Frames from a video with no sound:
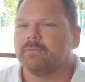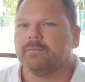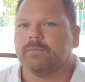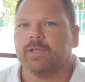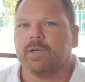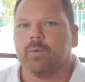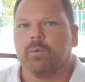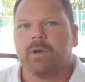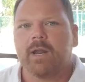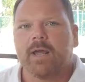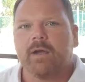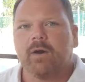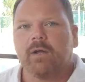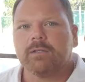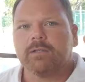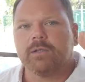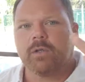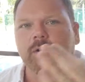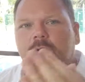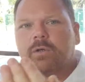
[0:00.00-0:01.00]
what I
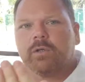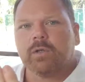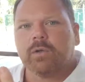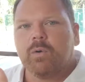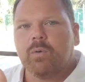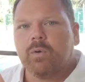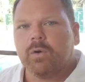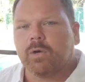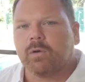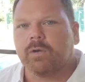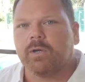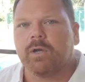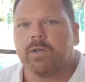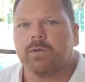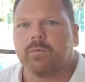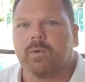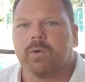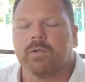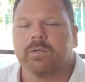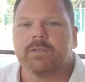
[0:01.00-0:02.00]
call turn the corner. In
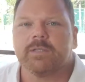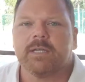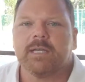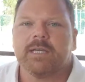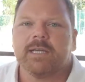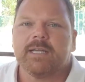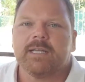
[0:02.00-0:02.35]
other words,